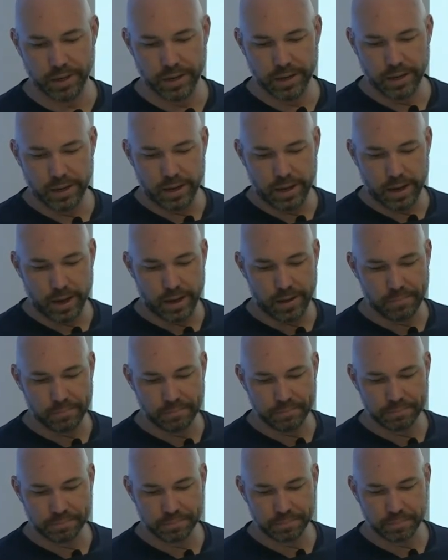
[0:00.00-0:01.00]

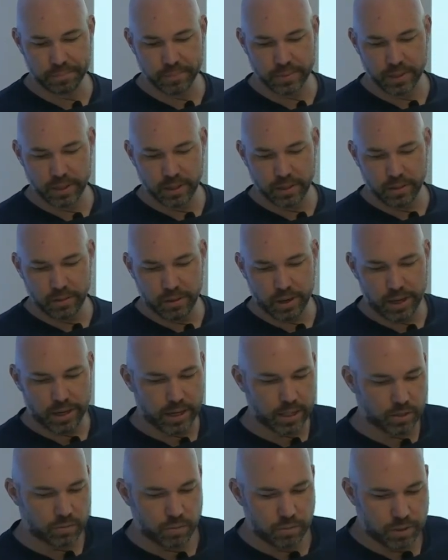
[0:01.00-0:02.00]
I
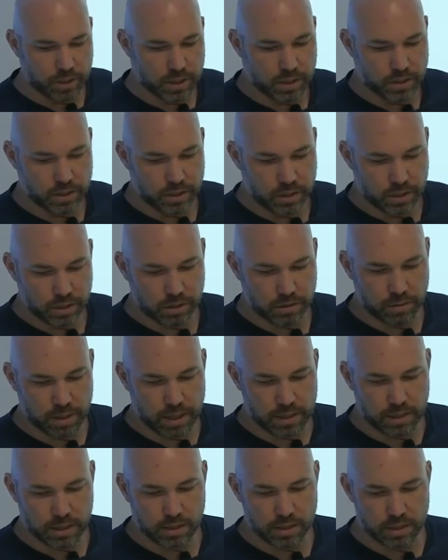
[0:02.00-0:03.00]
guess what we can do at
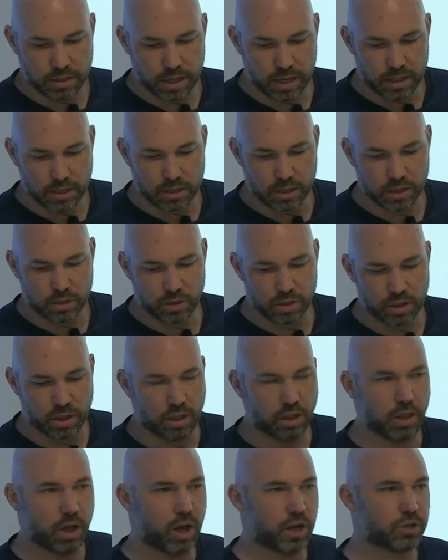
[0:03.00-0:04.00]
this stage, this is a
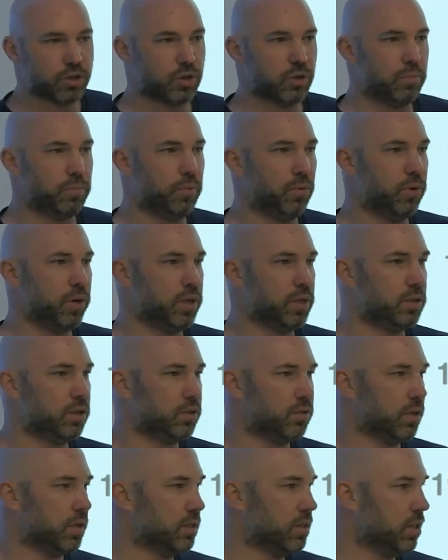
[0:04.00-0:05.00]
logical point to
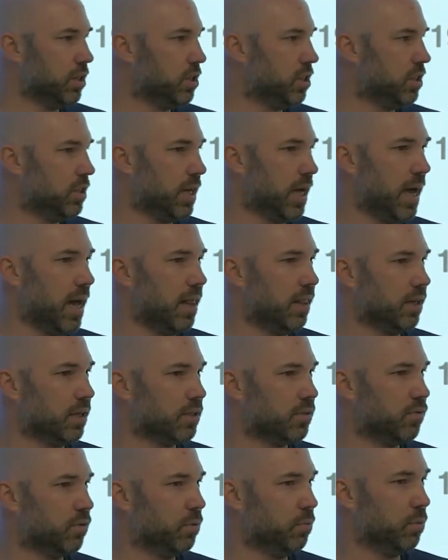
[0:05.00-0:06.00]
transition to Alex
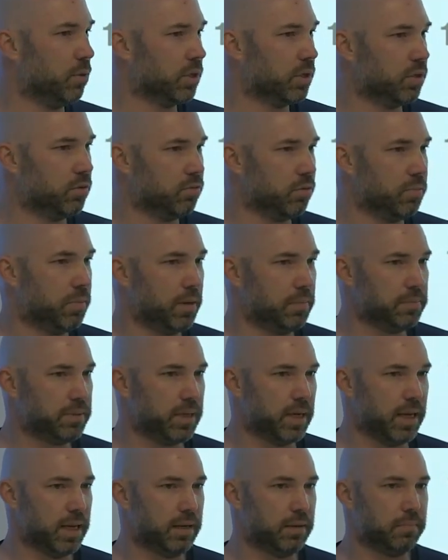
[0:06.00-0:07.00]
for a working group
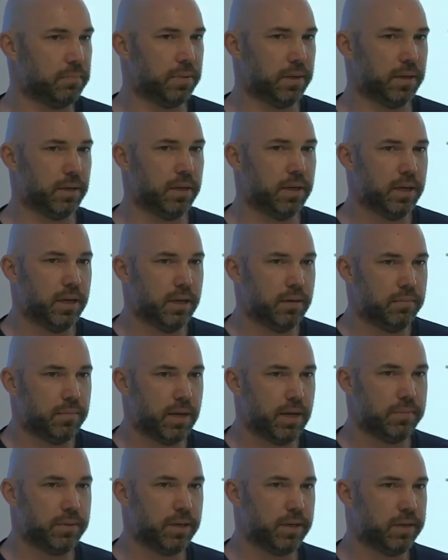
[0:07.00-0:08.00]
update, but
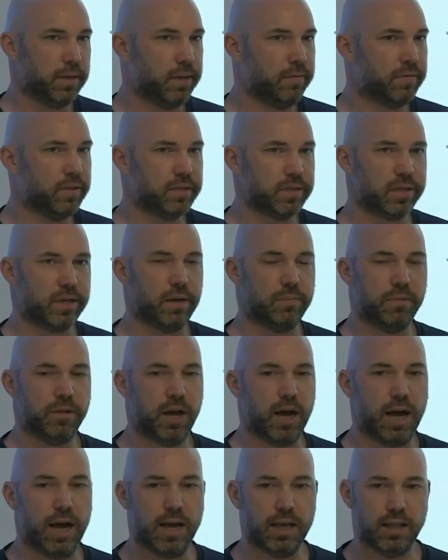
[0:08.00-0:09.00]
maybe if there's a couple of
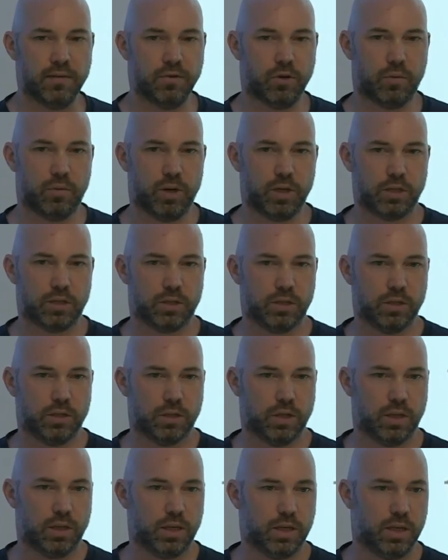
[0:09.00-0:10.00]
high-level questions
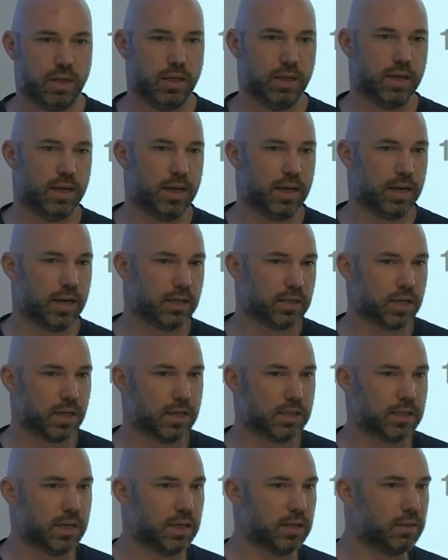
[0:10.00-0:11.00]
on the EEA, I guess I can
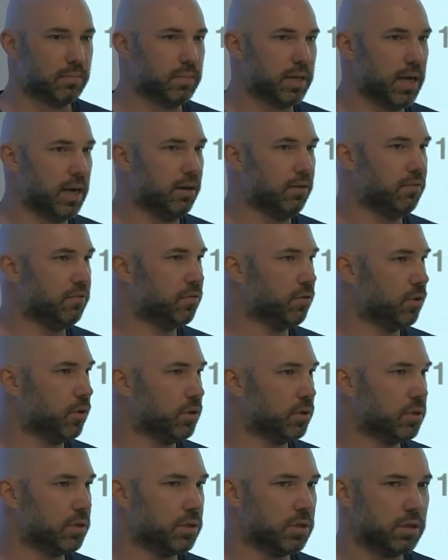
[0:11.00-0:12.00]
take them now first.